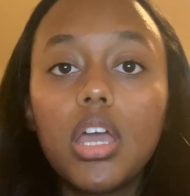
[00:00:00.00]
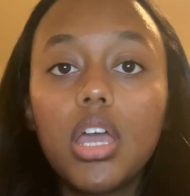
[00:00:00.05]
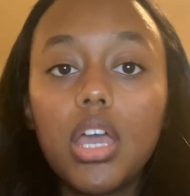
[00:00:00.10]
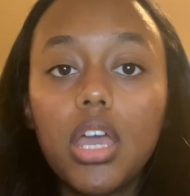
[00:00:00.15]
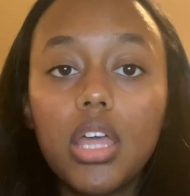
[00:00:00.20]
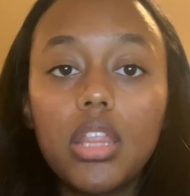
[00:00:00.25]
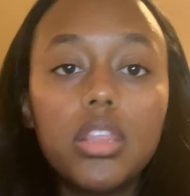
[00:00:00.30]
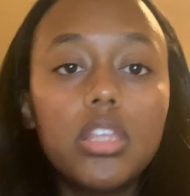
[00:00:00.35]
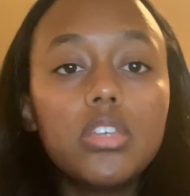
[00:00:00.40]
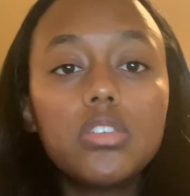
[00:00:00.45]

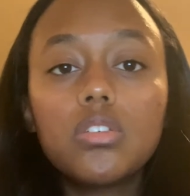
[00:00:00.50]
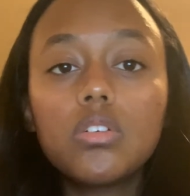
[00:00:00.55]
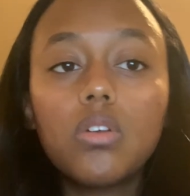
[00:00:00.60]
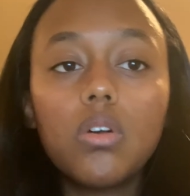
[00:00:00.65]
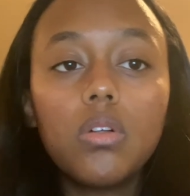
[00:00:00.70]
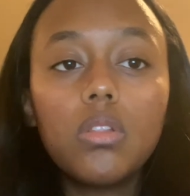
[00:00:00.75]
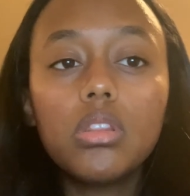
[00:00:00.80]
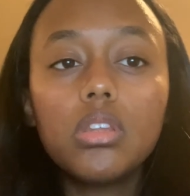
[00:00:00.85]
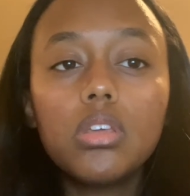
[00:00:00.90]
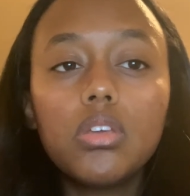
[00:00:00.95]
And these are
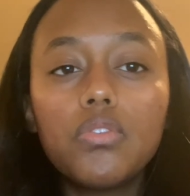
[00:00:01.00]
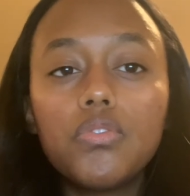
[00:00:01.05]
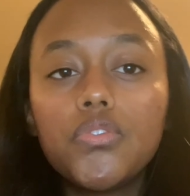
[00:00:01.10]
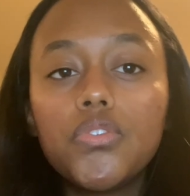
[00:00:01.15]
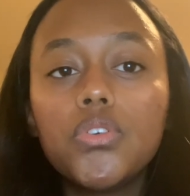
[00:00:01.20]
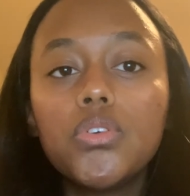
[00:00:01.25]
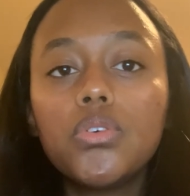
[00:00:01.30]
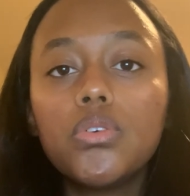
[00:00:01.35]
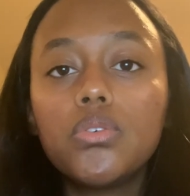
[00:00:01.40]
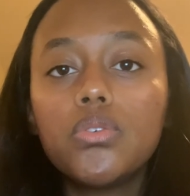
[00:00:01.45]
only a
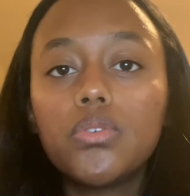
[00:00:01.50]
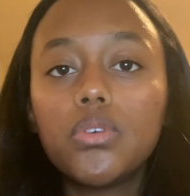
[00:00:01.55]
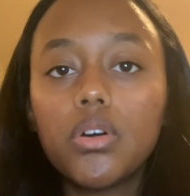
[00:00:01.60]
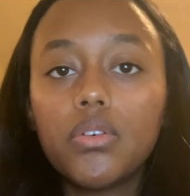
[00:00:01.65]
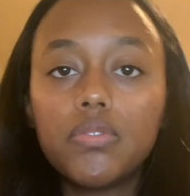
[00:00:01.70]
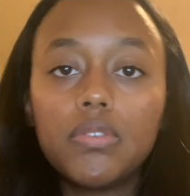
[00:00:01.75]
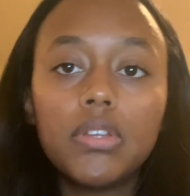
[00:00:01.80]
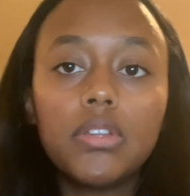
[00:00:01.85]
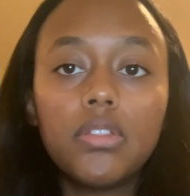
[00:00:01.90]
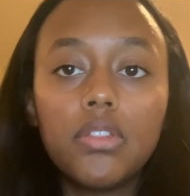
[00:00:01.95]
few
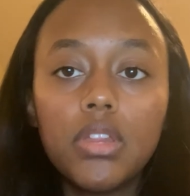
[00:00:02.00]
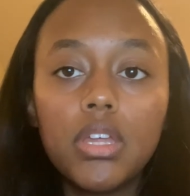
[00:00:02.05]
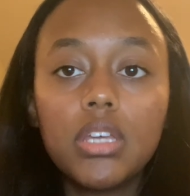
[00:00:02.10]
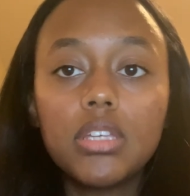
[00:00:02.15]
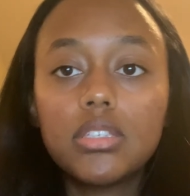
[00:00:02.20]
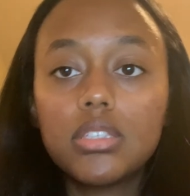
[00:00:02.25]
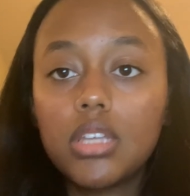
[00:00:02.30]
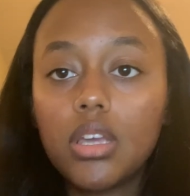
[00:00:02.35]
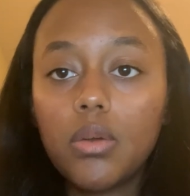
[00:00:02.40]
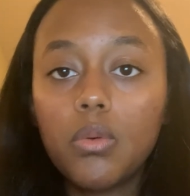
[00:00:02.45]
of the
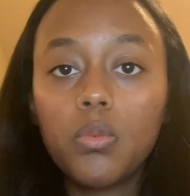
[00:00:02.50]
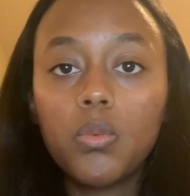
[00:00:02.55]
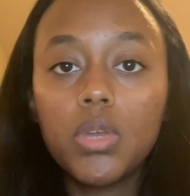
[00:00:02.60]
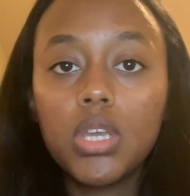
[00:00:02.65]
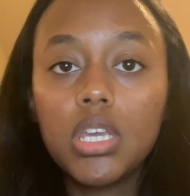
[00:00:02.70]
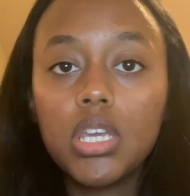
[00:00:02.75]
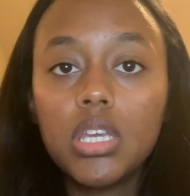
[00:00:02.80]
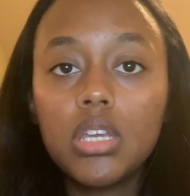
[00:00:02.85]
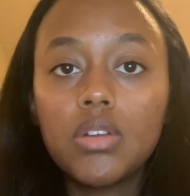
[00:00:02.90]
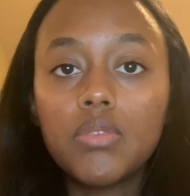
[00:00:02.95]
things that
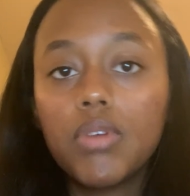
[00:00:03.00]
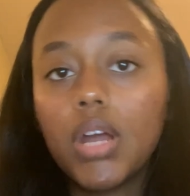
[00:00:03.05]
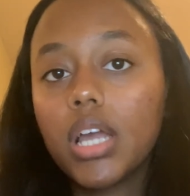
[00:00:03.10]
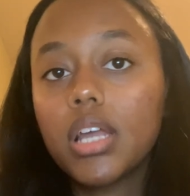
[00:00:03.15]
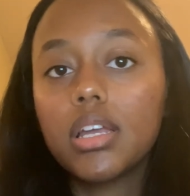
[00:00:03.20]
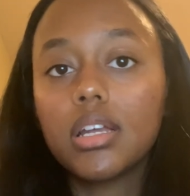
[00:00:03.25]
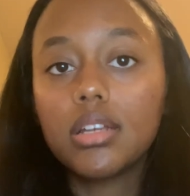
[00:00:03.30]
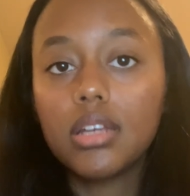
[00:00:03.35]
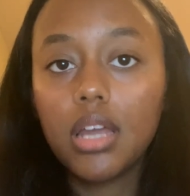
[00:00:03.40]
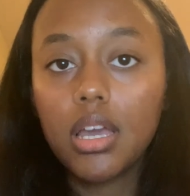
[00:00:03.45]
we
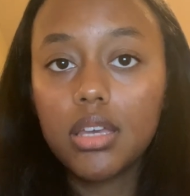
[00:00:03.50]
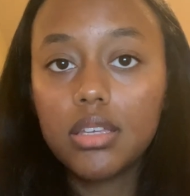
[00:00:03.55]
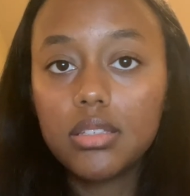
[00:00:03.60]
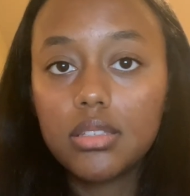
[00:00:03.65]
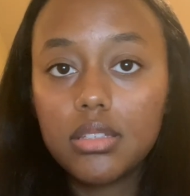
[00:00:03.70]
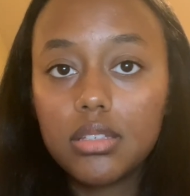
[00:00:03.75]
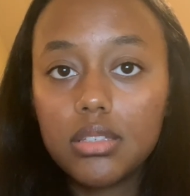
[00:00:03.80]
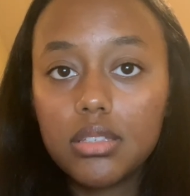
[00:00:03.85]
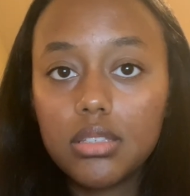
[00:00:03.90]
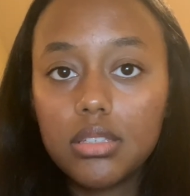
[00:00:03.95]
recognize
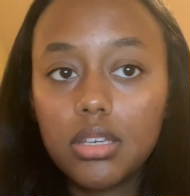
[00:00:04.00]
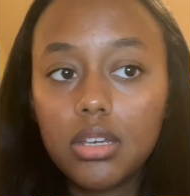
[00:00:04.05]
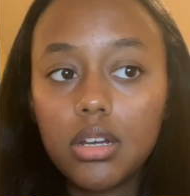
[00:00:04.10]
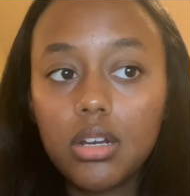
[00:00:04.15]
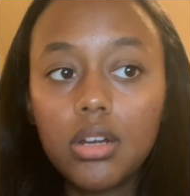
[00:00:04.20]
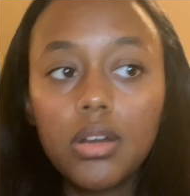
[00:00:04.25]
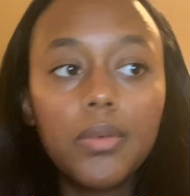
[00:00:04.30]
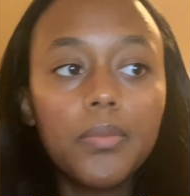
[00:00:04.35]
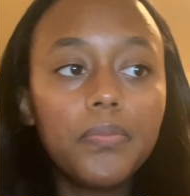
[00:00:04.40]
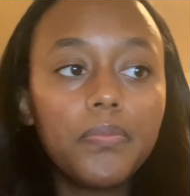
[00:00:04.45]
this year.